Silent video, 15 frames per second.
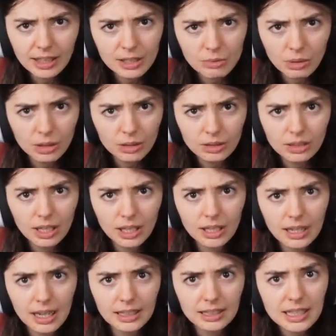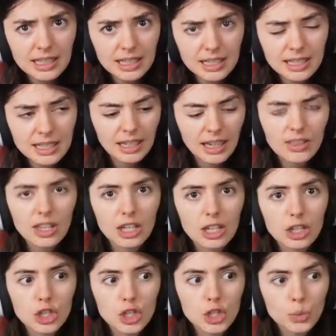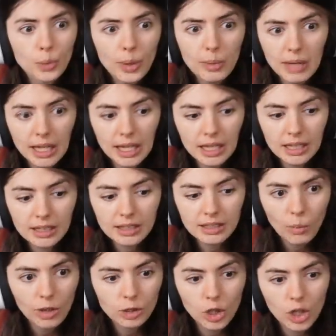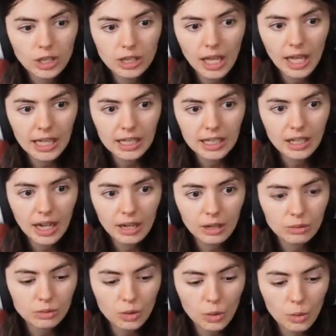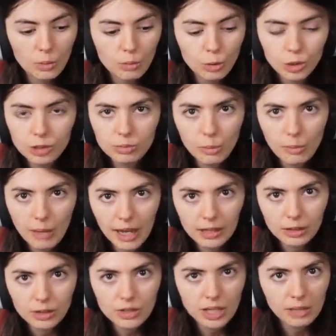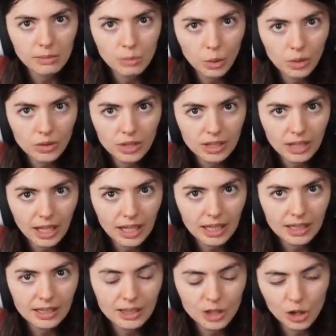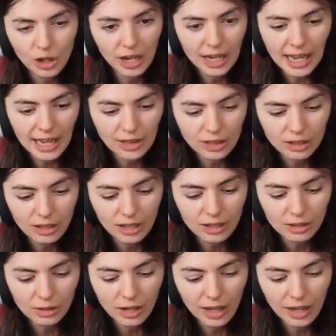That's what it looks like, at least. And then swimming what looked like, I don't know, multiple miles, like more than like a triathlon or